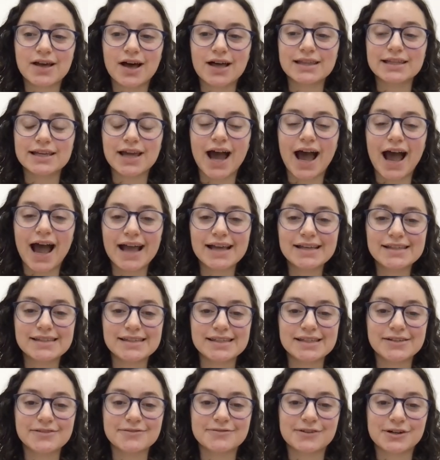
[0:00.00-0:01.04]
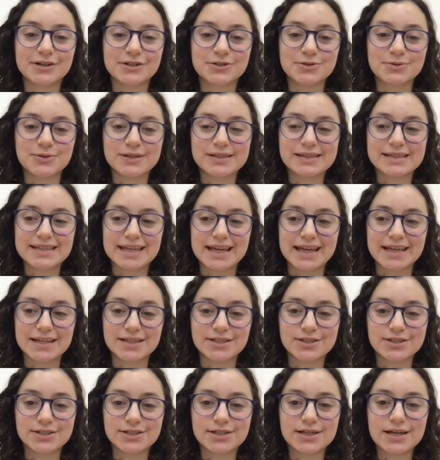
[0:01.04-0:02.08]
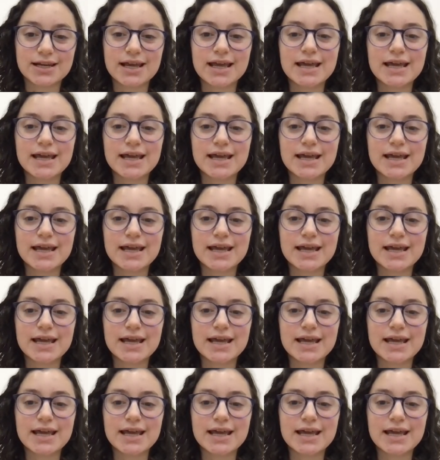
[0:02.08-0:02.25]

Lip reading: on the IC virtual stage.